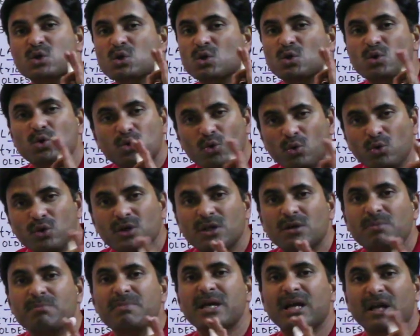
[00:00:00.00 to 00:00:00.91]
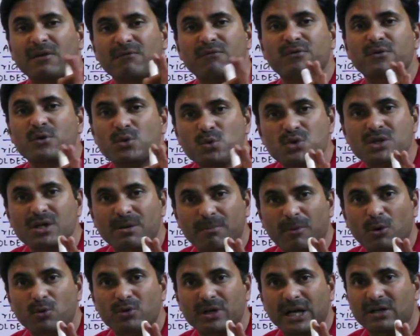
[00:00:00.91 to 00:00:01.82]
So don't be confused
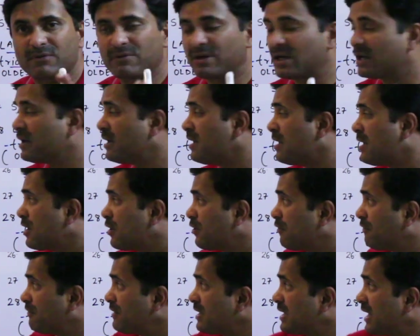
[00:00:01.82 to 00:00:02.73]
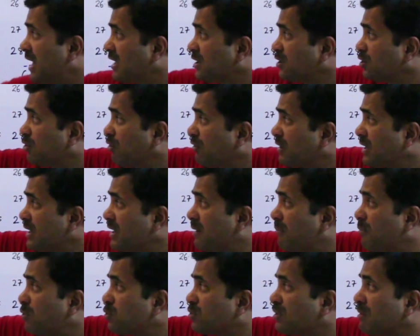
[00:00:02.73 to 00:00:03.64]
about that one. We are
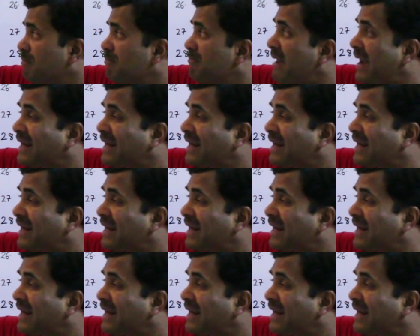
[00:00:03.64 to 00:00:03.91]
talking about the